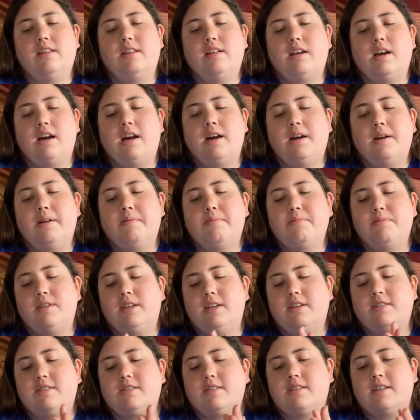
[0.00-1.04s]

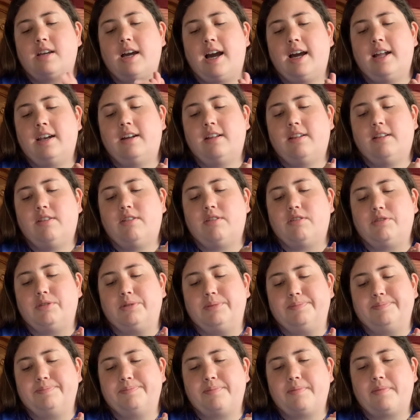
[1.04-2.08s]
this kind of
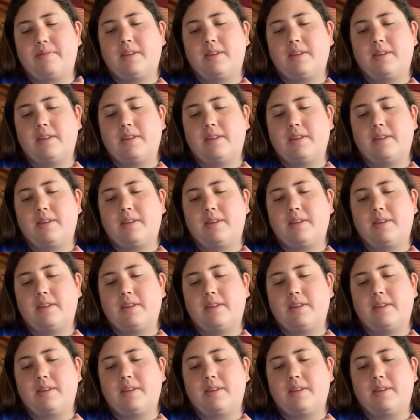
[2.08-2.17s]
little,